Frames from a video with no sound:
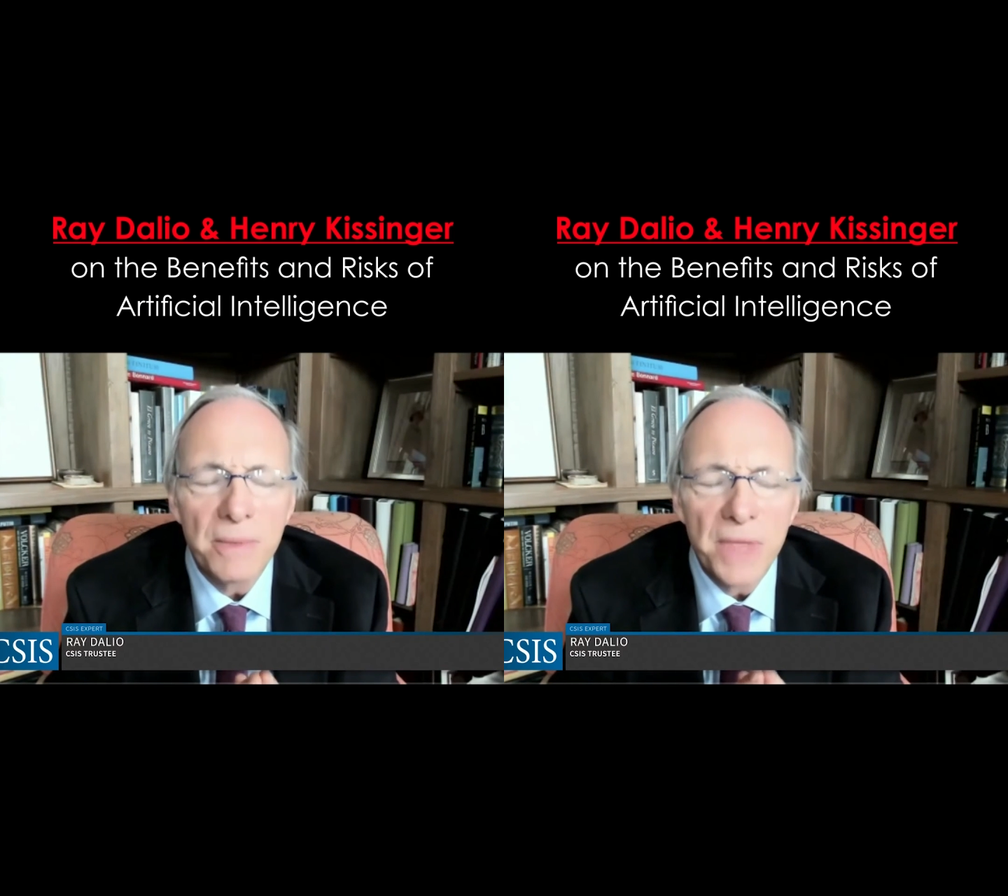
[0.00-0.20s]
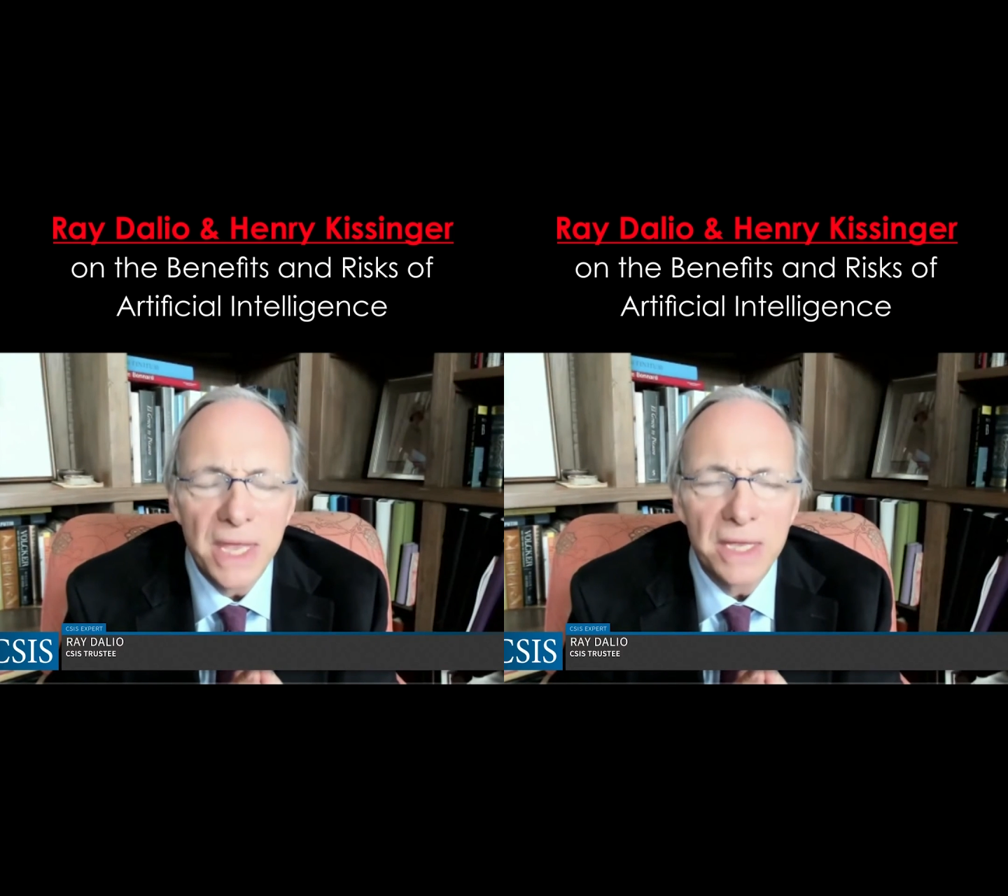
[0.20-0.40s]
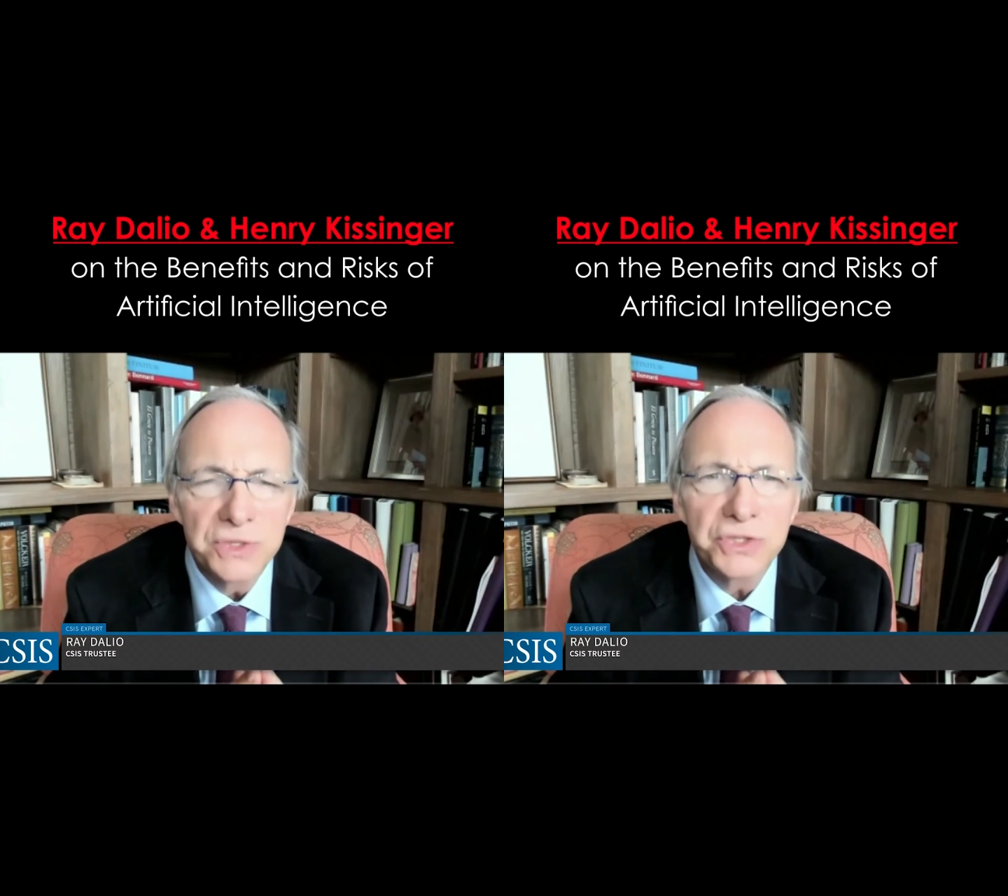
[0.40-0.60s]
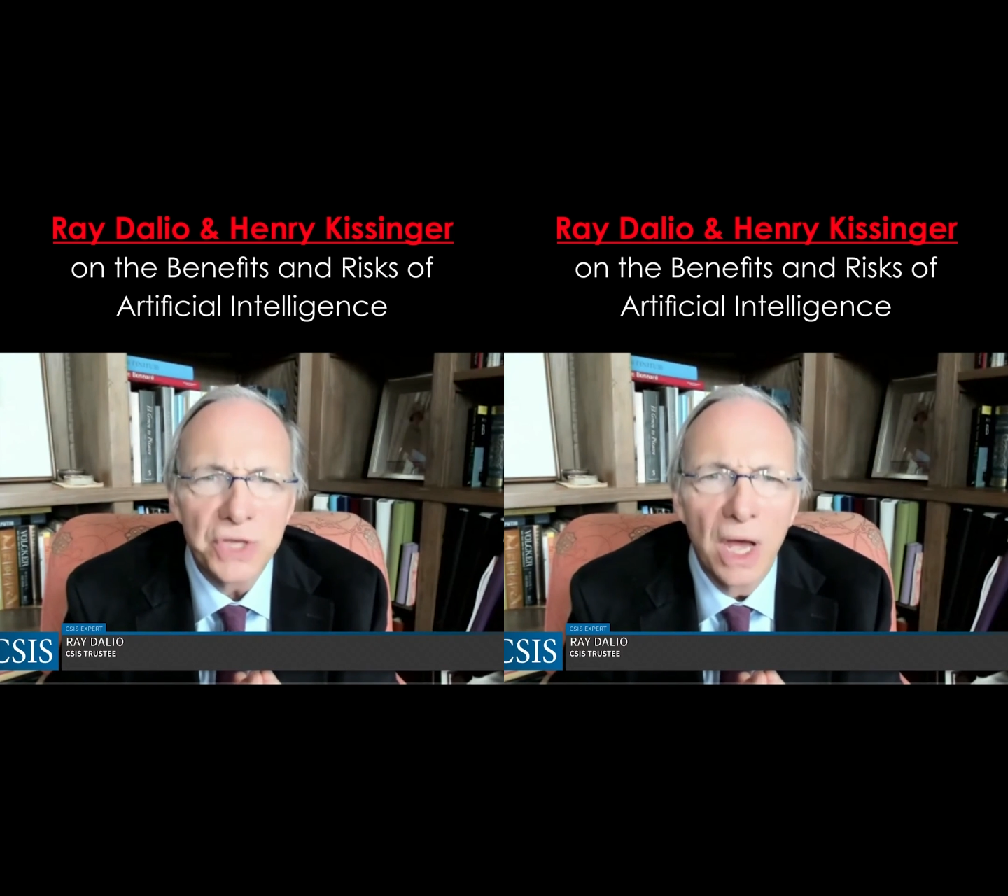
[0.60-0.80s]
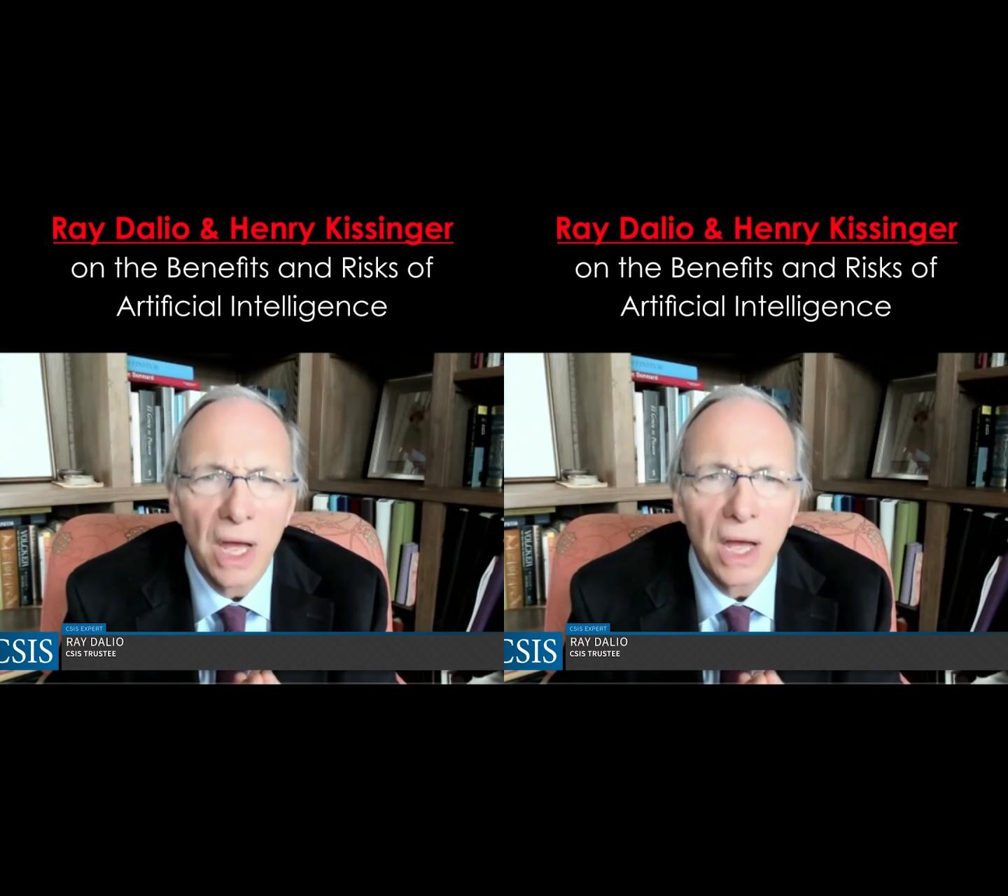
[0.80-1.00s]
it's
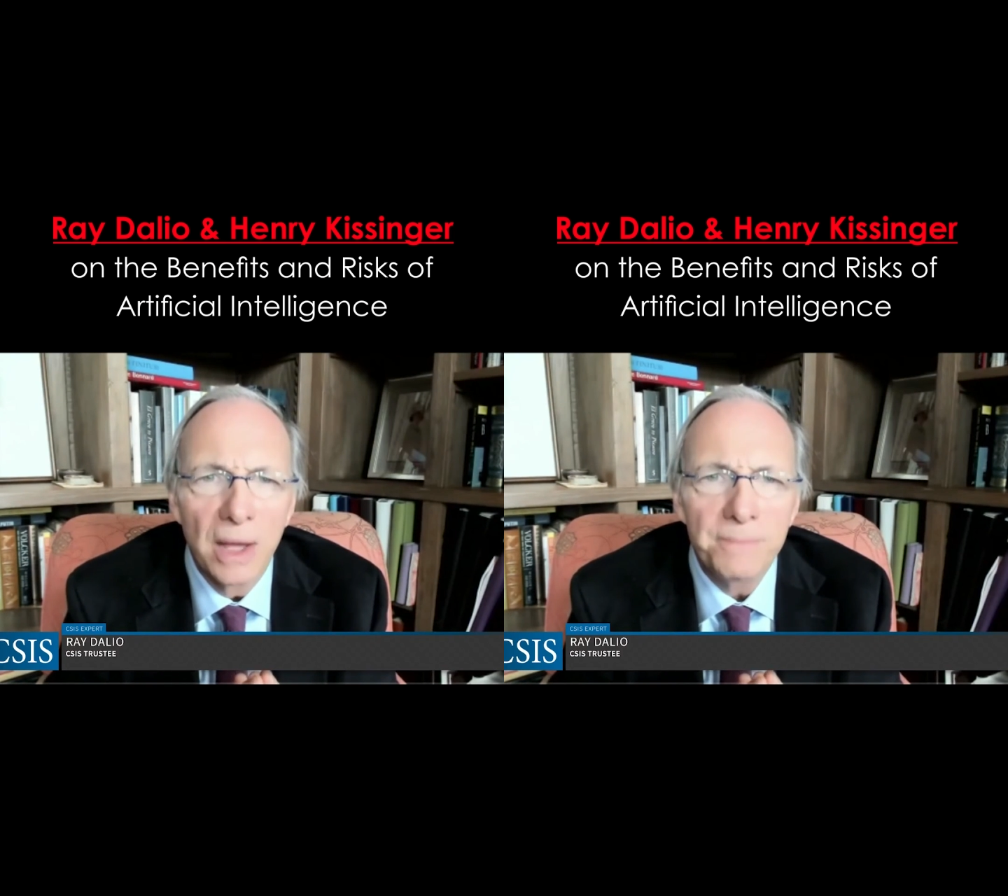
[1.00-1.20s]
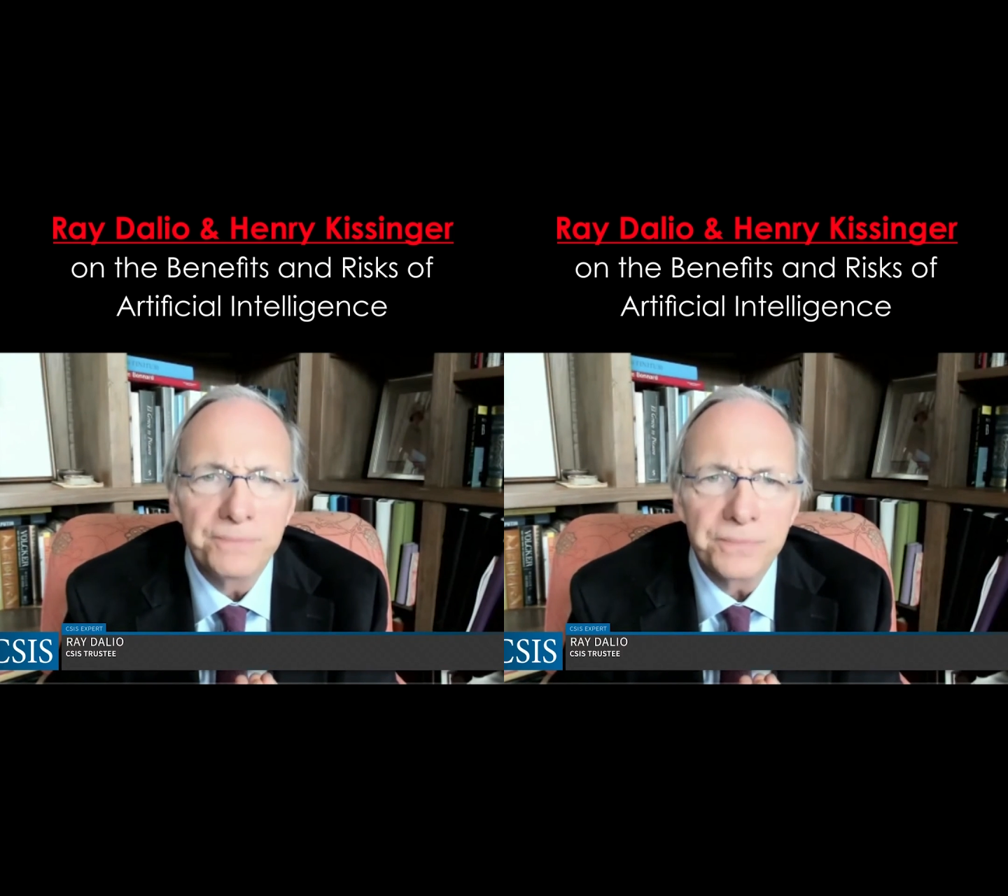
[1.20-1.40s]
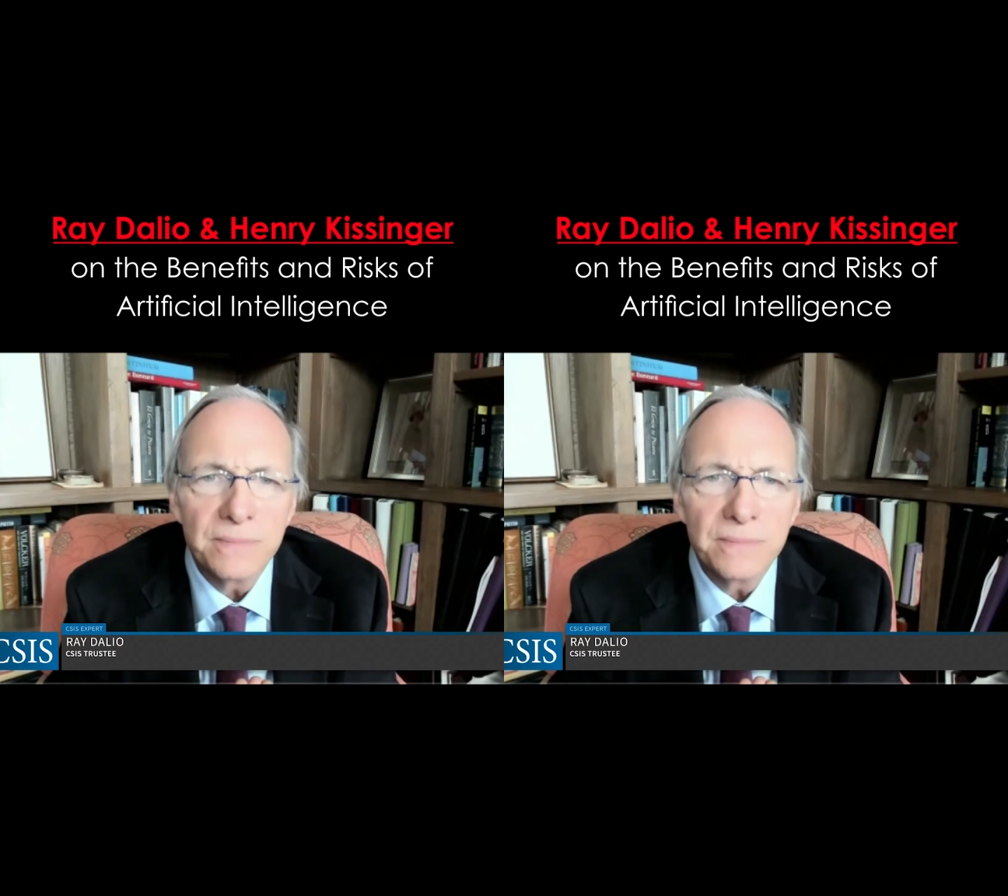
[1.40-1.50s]
um,